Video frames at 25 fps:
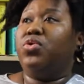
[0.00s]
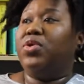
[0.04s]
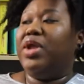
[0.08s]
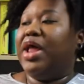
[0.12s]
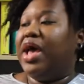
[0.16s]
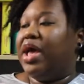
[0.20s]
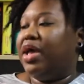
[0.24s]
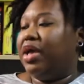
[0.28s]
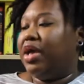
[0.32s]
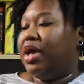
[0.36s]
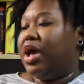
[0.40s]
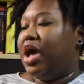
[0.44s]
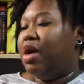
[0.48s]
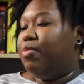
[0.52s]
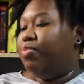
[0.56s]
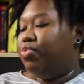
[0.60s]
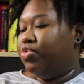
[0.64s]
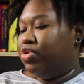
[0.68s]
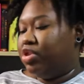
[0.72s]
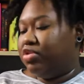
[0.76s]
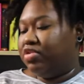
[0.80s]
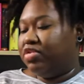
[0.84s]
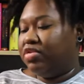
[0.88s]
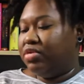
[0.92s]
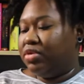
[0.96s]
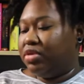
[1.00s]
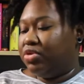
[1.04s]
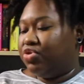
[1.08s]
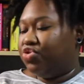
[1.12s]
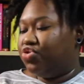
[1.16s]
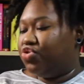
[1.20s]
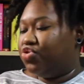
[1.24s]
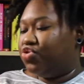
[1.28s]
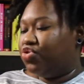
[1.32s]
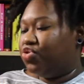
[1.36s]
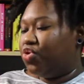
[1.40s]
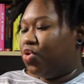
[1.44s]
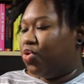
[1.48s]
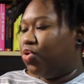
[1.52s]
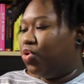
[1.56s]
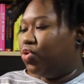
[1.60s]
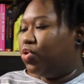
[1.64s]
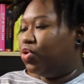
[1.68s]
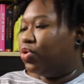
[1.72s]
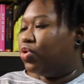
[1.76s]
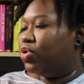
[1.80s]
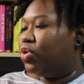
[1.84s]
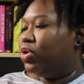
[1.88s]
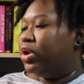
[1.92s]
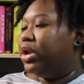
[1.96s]
Like, I bought this so long
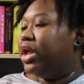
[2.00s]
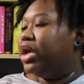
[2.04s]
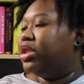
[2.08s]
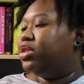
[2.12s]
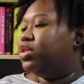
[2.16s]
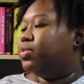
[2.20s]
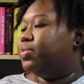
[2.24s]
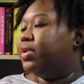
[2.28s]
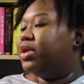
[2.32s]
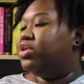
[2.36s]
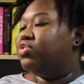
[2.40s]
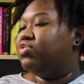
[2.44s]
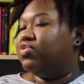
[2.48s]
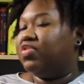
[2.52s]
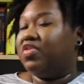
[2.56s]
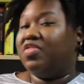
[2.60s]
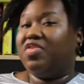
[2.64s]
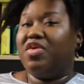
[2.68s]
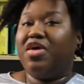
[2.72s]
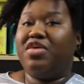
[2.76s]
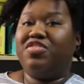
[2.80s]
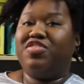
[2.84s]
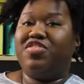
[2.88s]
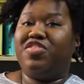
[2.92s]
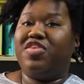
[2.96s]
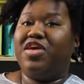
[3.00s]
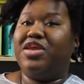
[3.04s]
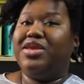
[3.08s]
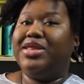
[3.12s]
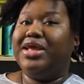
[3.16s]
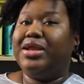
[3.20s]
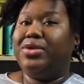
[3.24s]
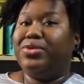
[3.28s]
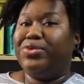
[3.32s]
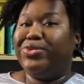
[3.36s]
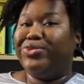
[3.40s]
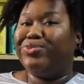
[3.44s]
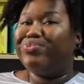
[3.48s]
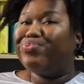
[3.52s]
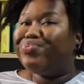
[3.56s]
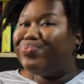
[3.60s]
ago. Like, the pages are starting to turn yellow.